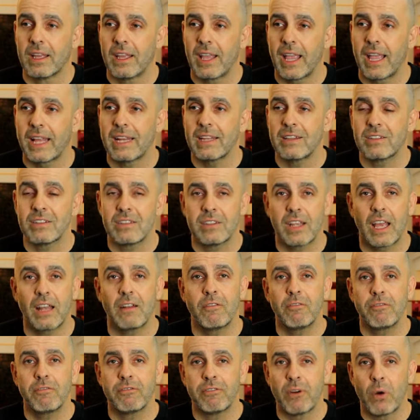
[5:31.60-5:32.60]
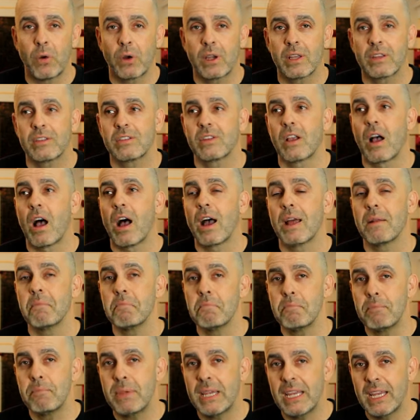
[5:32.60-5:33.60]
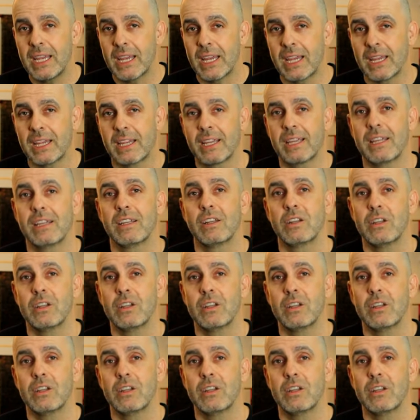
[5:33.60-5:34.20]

And instead, focus on being